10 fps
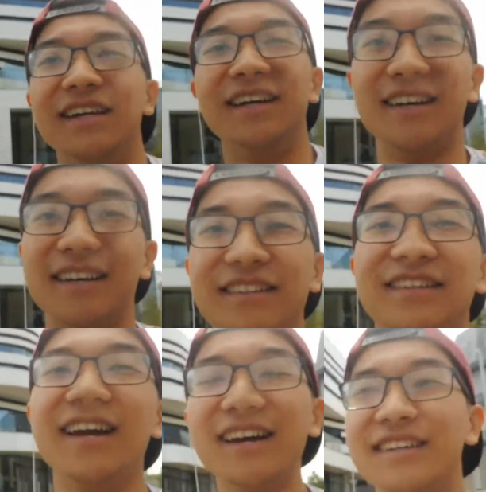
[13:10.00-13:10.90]
And
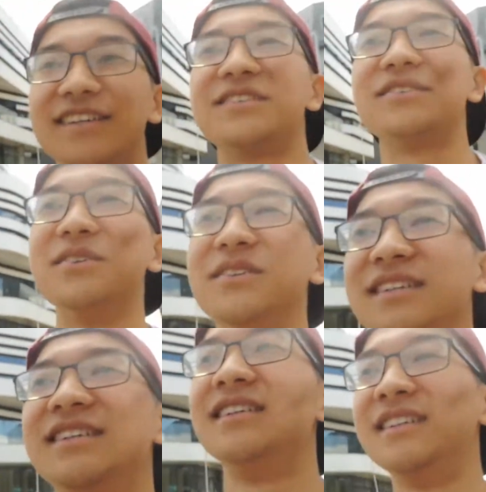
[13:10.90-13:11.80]
yeah, so
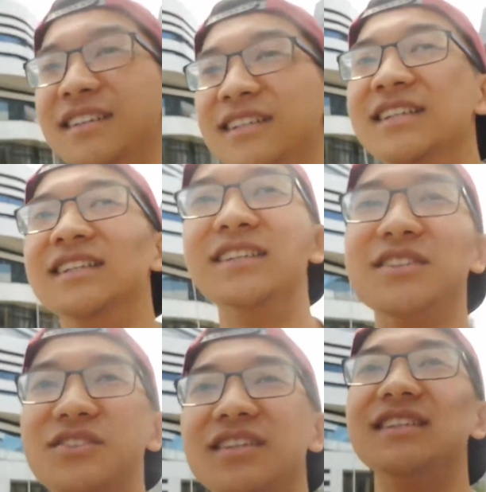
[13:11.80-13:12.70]

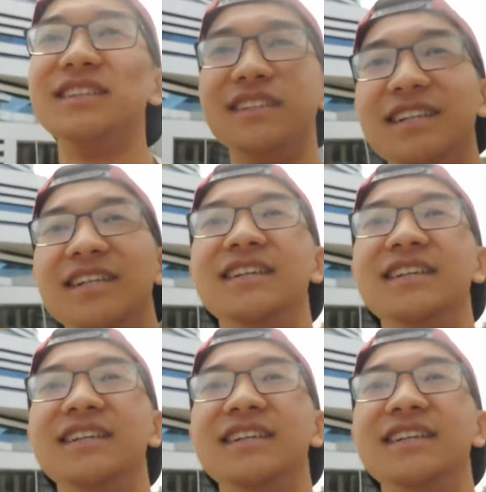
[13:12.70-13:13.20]
literally